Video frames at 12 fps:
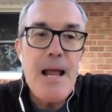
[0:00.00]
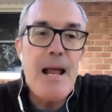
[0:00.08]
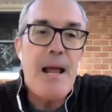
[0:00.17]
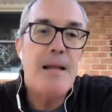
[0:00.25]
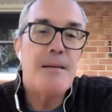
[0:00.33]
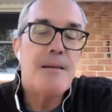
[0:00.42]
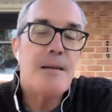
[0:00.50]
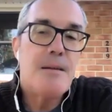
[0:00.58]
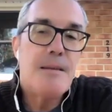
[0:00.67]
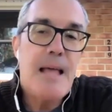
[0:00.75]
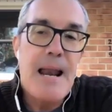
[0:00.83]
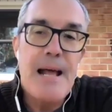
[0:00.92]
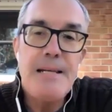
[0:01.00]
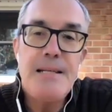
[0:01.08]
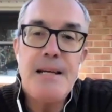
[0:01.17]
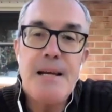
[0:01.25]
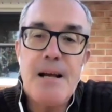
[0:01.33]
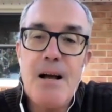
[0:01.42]
And that
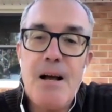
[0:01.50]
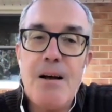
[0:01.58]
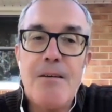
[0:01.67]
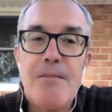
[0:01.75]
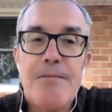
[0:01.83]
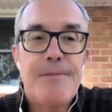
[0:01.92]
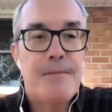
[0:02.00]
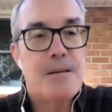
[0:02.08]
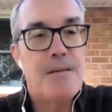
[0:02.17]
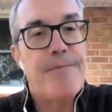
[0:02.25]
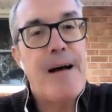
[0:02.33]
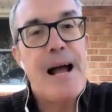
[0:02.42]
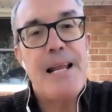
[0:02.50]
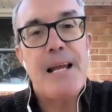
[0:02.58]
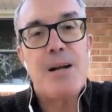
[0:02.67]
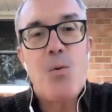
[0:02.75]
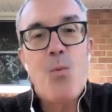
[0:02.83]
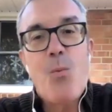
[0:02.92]
idea of
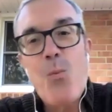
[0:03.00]
defining